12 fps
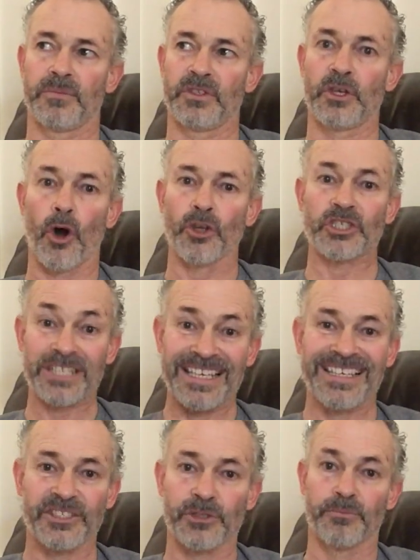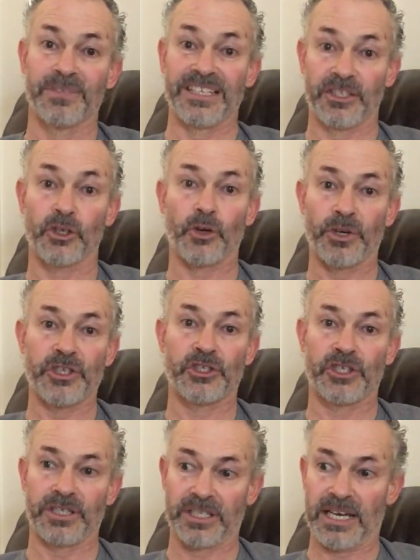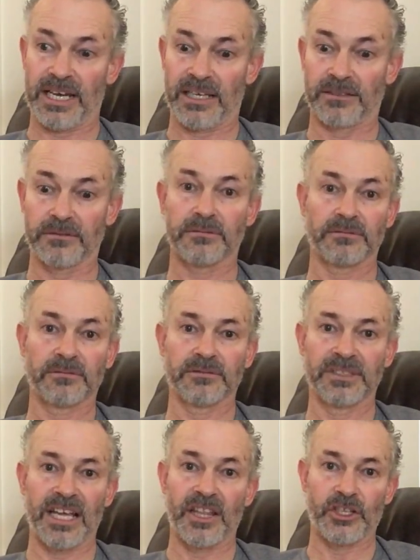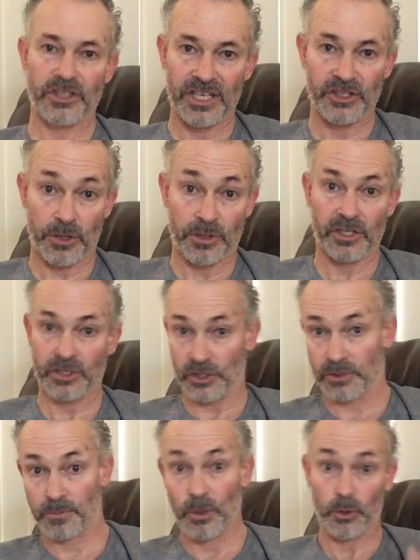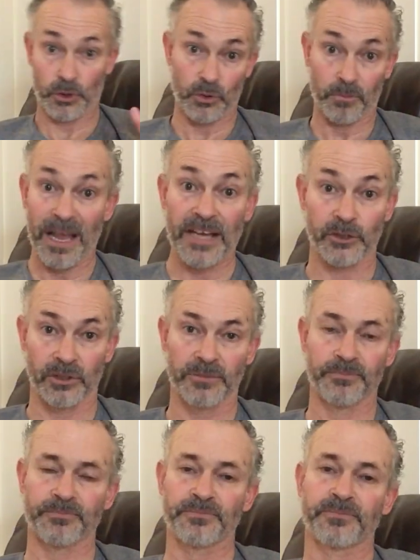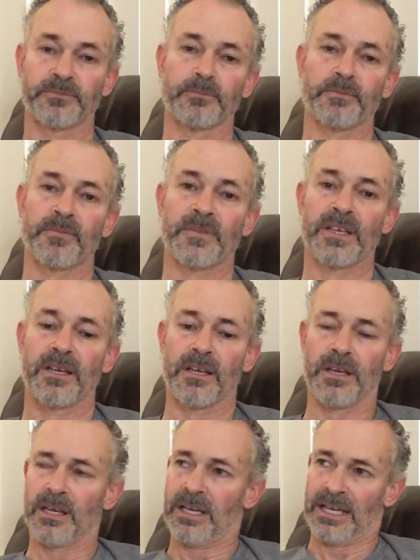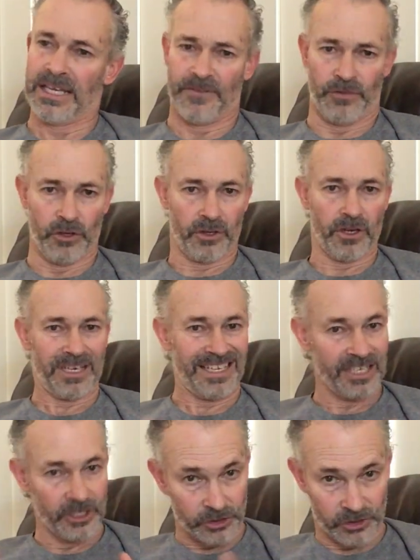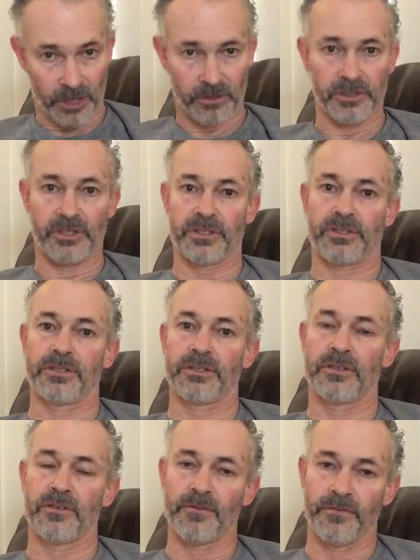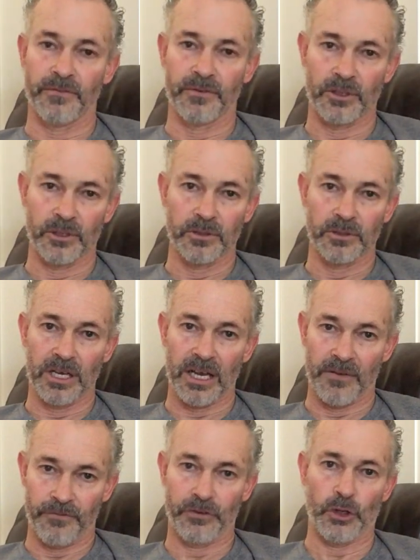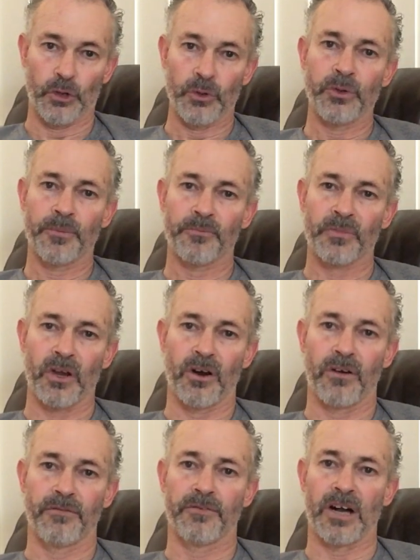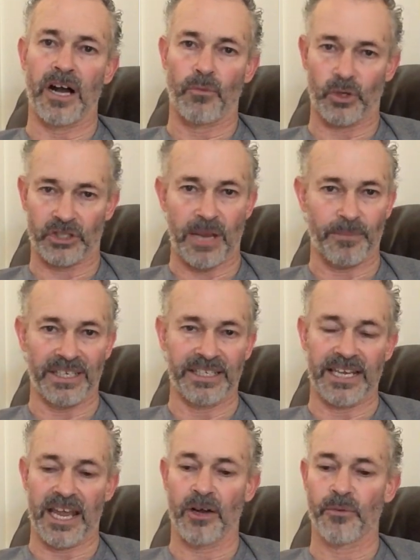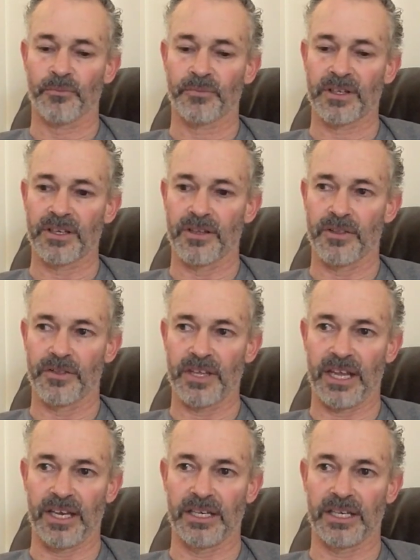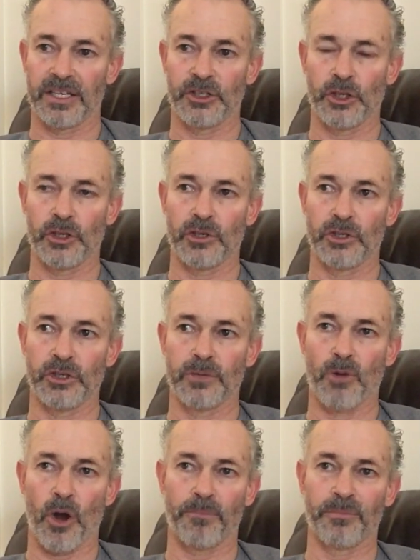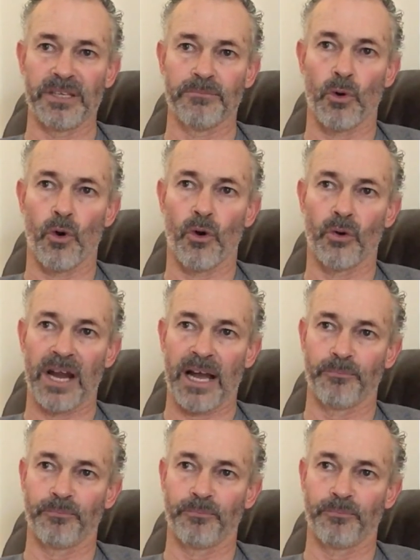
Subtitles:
God's kingdom increasing, and there's a spiritual battle. If you've got a historicist view of what's happening now, then you might be more